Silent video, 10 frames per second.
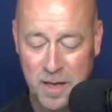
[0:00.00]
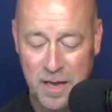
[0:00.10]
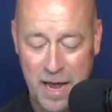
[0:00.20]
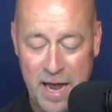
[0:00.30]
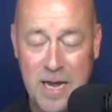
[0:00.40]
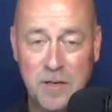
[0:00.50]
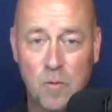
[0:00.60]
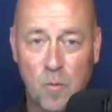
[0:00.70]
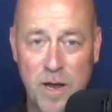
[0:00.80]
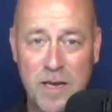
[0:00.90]
eight
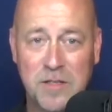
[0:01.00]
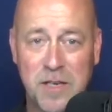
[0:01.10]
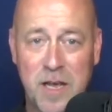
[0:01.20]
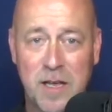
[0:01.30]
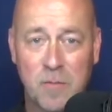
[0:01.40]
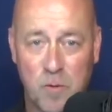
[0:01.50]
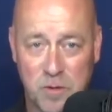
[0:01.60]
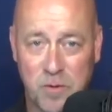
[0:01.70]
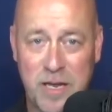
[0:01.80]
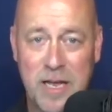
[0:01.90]
weeks,
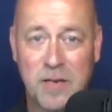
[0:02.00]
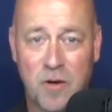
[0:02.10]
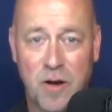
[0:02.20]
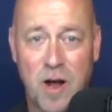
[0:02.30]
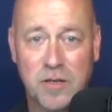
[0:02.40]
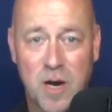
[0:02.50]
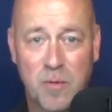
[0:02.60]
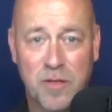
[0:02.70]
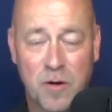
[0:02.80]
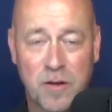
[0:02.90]
which would end on
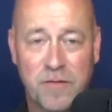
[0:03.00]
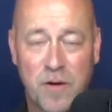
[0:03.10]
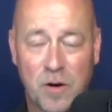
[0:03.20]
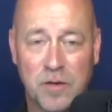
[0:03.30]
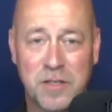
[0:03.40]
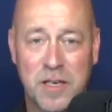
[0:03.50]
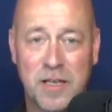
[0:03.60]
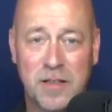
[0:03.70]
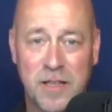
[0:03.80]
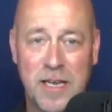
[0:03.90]
October thirty-first,
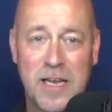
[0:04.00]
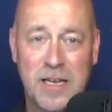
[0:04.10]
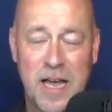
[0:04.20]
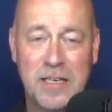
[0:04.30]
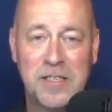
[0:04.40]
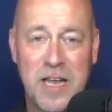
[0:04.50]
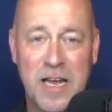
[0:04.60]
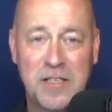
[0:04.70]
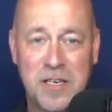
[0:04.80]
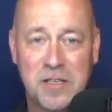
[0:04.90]
the K C
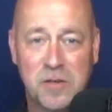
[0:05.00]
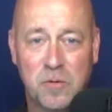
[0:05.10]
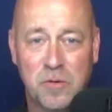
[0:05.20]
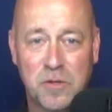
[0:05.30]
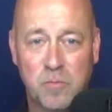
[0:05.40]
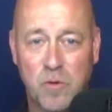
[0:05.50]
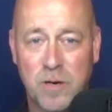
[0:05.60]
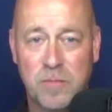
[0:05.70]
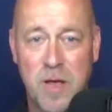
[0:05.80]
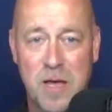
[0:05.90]
A C schools
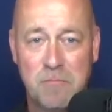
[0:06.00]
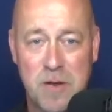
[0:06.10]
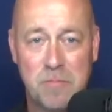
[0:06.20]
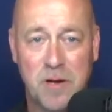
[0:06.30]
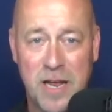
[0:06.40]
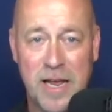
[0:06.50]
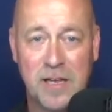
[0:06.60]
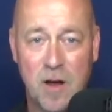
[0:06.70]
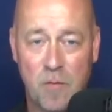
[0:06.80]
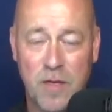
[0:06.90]
would be
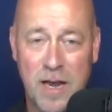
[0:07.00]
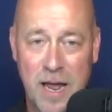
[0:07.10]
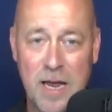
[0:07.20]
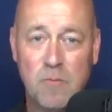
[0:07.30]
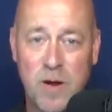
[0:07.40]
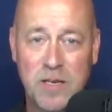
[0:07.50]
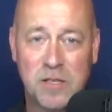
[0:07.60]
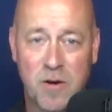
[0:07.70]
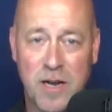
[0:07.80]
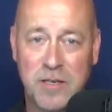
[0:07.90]
playing over that eight week
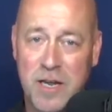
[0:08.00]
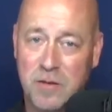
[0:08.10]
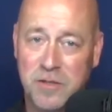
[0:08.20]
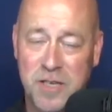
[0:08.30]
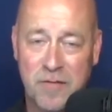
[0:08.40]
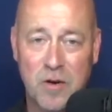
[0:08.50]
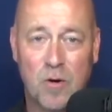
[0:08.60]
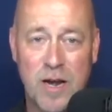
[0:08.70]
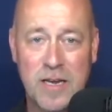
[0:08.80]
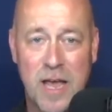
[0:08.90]
stretch, either seven
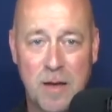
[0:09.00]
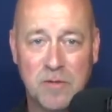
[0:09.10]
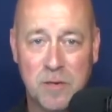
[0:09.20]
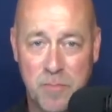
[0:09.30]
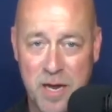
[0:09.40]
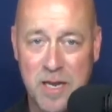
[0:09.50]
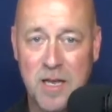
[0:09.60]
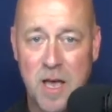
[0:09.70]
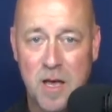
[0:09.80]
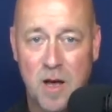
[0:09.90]
or eight games,
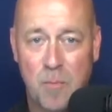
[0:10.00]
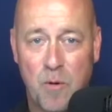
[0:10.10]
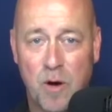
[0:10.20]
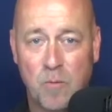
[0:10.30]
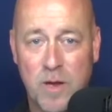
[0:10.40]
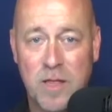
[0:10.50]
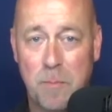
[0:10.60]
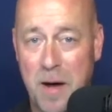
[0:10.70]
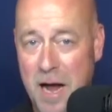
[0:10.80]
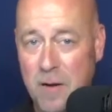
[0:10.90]
depending upon when the
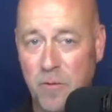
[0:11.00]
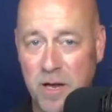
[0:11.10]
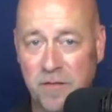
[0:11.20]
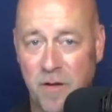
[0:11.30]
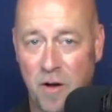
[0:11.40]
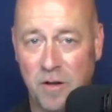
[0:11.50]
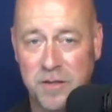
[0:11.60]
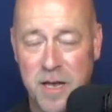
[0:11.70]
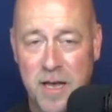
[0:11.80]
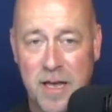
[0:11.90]
bye week
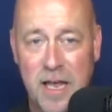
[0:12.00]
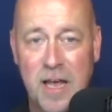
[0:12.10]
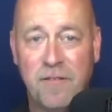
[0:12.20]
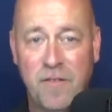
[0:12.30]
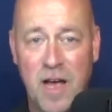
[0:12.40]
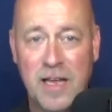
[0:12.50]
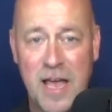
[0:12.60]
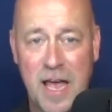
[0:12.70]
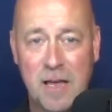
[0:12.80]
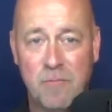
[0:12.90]
falls. If a
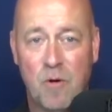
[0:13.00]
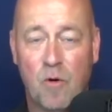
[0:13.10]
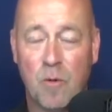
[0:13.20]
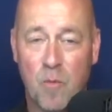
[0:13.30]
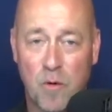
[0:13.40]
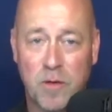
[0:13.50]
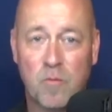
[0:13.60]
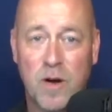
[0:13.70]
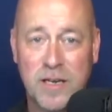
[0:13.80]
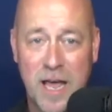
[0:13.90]
game or more than
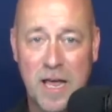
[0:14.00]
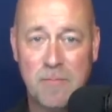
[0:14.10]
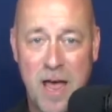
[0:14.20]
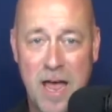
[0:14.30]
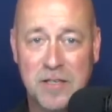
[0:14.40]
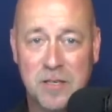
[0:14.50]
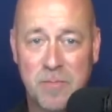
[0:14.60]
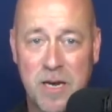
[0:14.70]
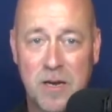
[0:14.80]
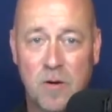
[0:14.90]
one game has to
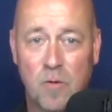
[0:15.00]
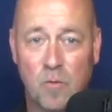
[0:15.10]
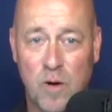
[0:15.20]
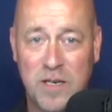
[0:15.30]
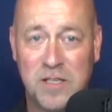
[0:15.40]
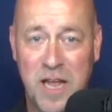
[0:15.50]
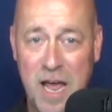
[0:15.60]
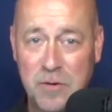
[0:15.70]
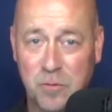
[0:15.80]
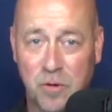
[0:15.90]
be
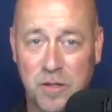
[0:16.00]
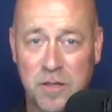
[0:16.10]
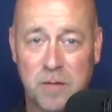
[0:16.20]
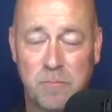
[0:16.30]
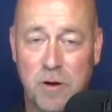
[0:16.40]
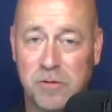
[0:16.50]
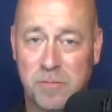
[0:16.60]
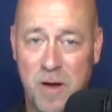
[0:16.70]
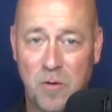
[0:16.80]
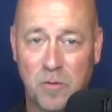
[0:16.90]
rescheduled,
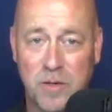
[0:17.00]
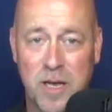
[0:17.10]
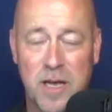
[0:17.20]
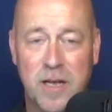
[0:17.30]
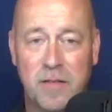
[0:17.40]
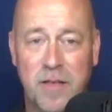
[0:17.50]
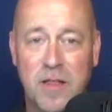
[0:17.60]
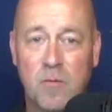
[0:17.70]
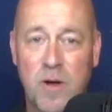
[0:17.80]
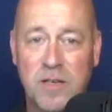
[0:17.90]
postponed,
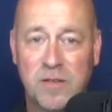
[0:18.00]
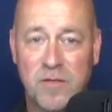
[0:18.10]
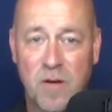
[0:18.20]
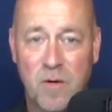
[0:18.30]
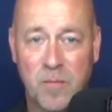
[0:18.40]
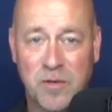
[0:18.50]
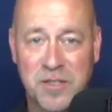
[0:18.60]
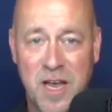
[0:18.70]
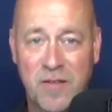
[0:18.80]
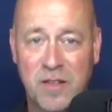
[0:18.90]
then the weeks of November
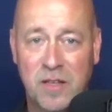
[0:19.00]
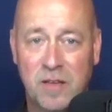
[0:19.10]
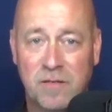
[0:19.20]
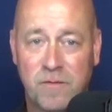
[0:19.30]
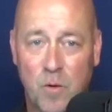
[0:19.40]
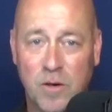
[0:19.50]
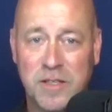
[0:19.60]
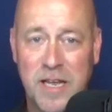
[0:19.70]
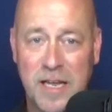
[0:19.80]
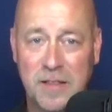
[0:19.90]
seventh,
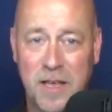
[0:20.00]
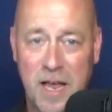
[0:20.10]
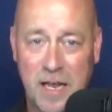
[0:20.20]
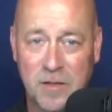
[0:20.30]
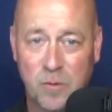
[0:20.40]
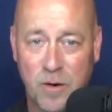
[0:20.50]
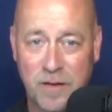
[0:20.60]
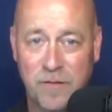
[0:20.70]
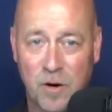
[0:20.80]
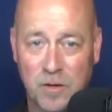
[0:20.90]
fourteenth, and
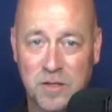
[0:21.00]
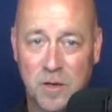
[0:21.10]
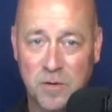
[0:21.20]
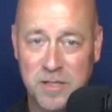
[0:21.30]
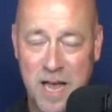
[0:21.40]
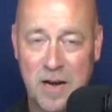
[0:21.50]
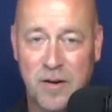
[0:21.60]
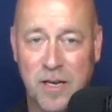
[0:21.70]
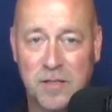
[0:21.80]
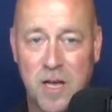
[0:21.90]
twenty-first, those
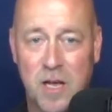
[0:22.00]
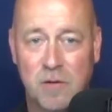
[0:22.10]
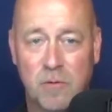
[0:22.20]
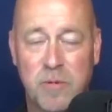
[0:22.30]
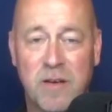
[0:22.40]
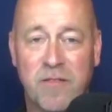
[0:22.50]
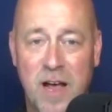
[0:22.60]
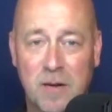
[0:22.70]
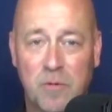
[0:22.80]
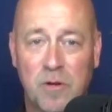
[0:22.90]
Saturdays, would be
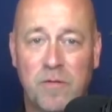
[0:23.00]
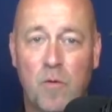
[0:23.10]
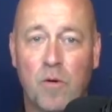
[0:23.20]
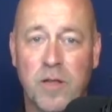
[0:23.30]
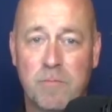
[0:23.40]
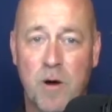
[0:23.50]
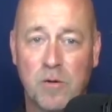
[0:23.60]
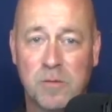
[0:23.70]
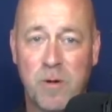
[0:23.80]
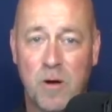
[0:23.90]
available for the
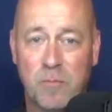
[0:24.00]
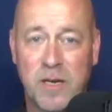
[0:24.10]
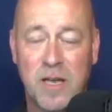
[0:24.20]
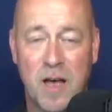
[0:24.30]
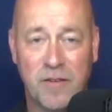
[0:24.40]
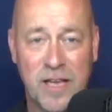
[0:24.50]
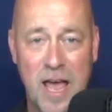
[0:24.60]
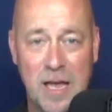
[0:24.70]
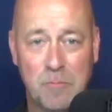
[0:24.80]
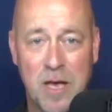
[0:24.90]
postponement of a
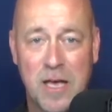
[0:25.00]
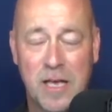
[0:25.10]
game.